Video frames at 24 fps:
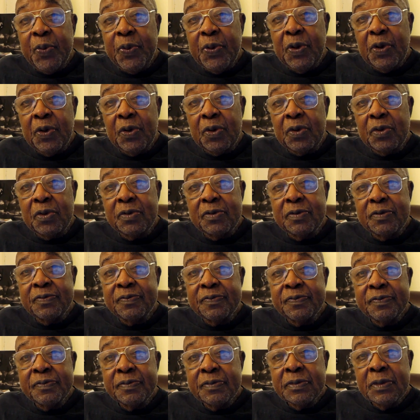Poole.
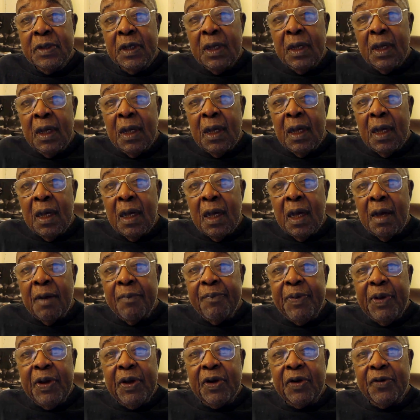
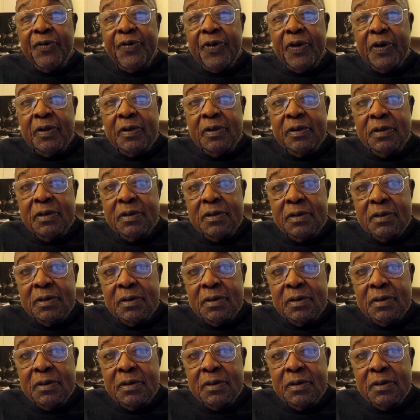Beautiful,